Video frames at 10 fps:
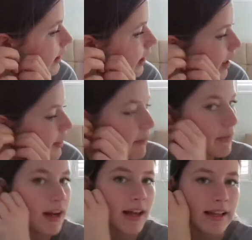need to, I think I'm
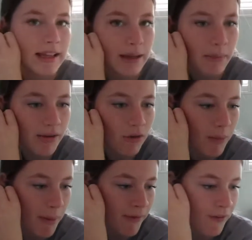going to clean my room
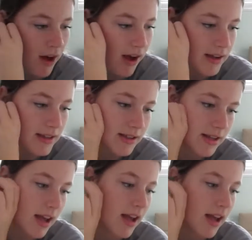up first,